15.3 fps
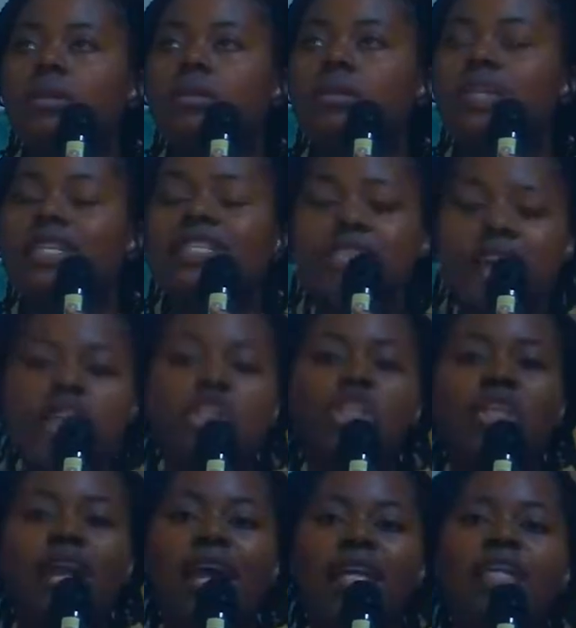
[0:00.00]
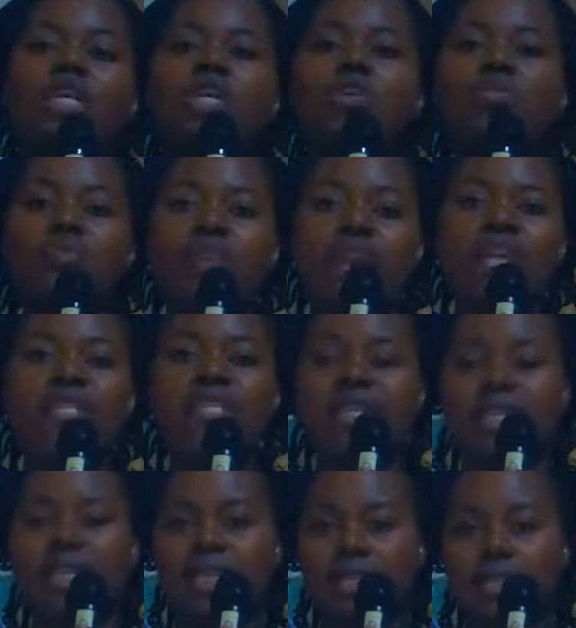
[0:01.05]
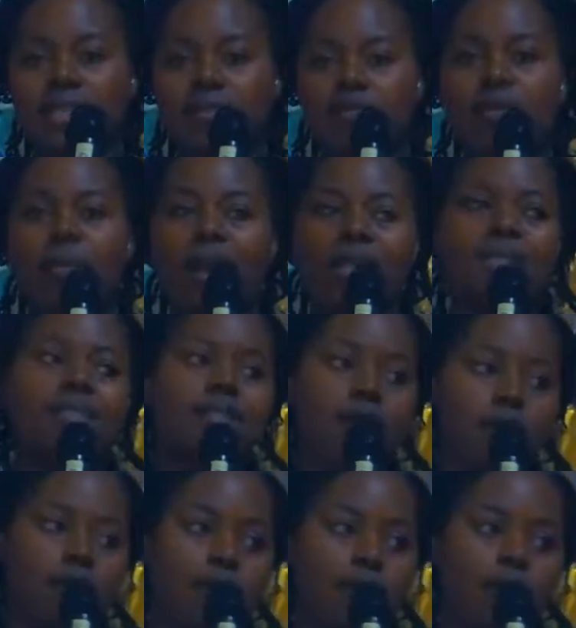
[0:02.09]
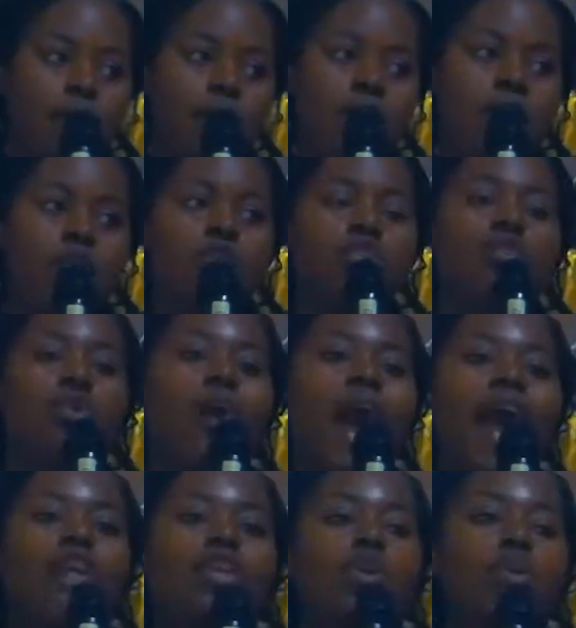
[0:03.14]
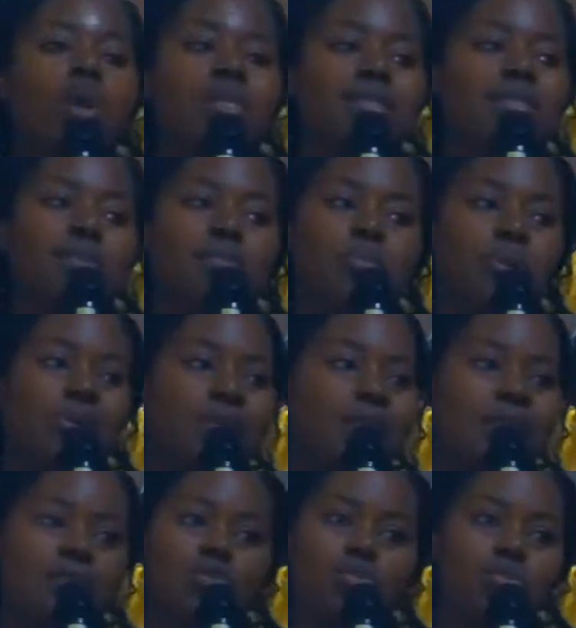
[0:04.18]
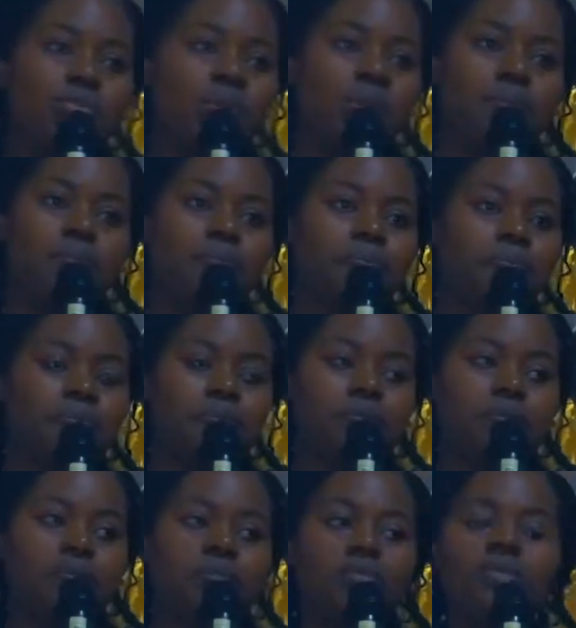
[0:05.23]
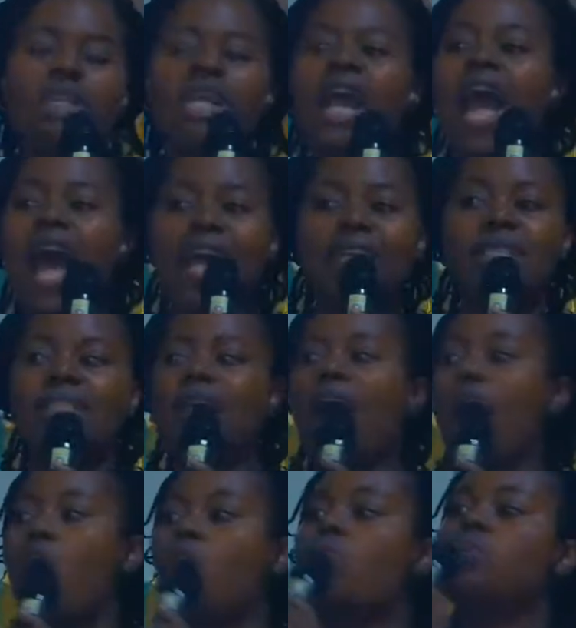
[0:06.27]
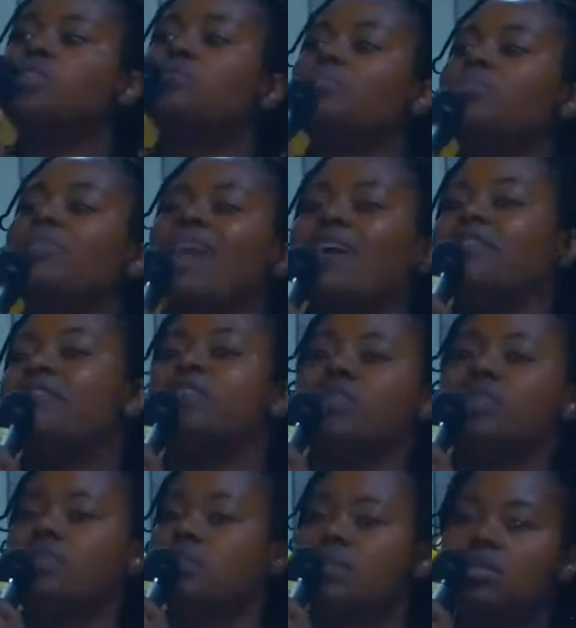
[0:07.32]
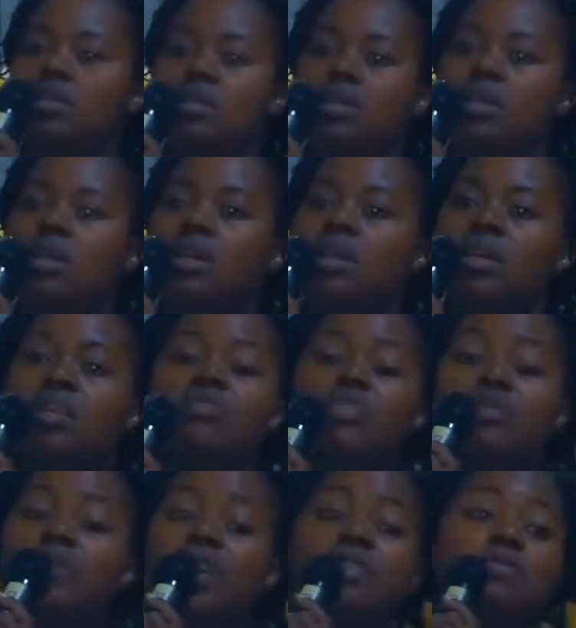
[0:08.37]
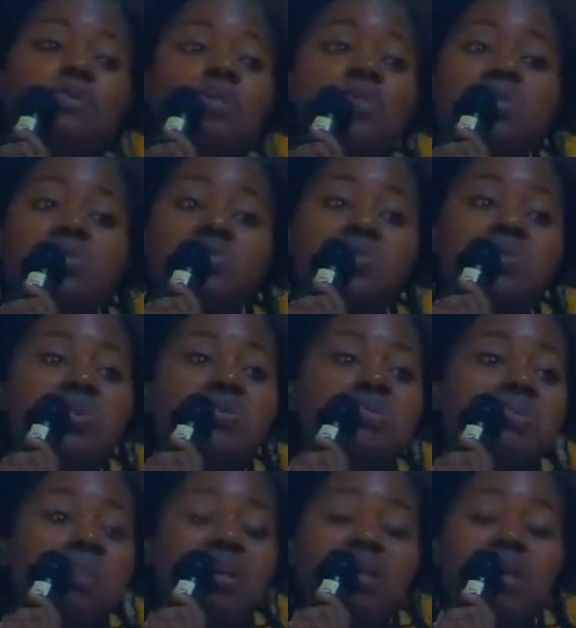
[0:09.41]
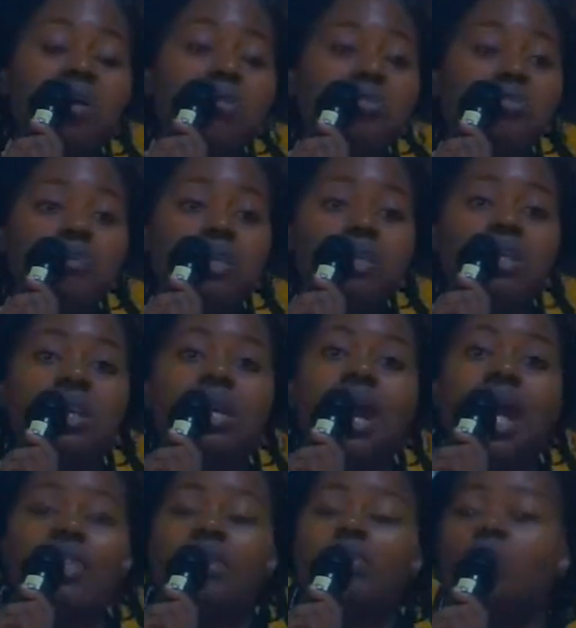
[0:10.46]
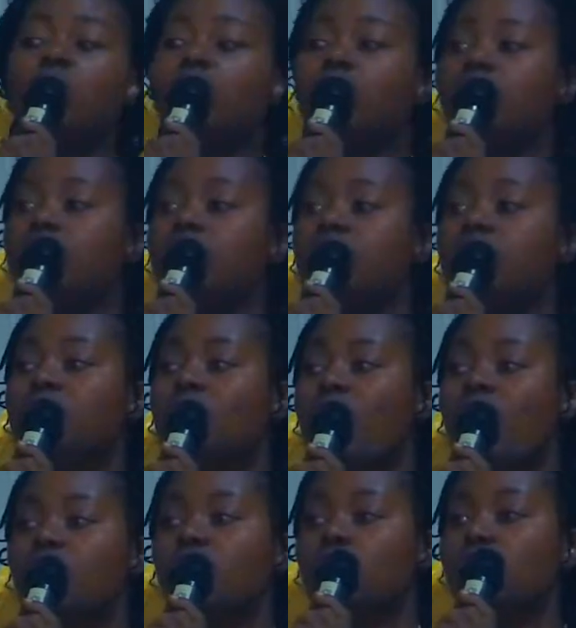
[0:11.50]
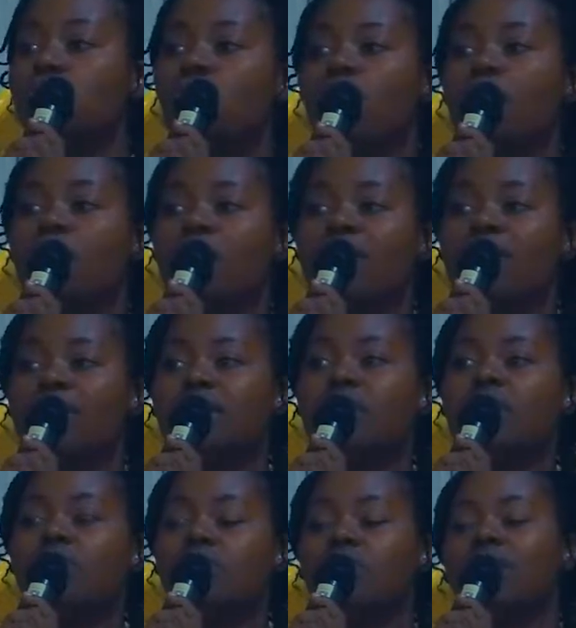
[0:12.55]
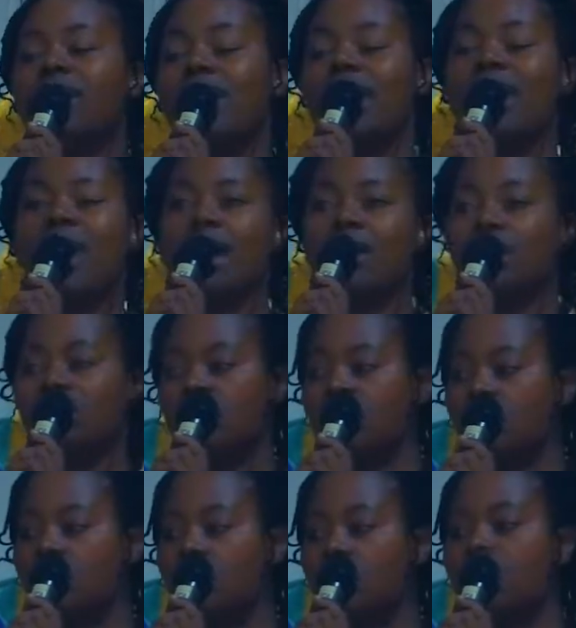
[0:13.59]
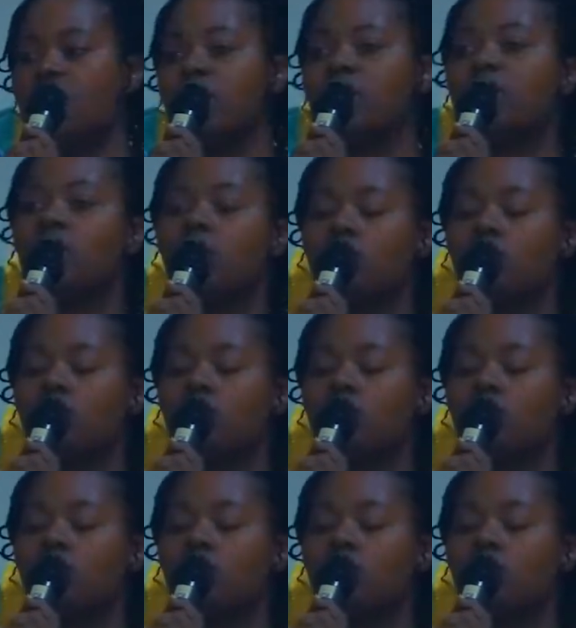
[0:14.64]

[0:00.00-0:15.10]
intentionally creating it for myself. So I know what is important to me, and I always put that first, irrespective of what's going on around me. I think one of the reasons why I chose to work for myself is so that I can, obviously,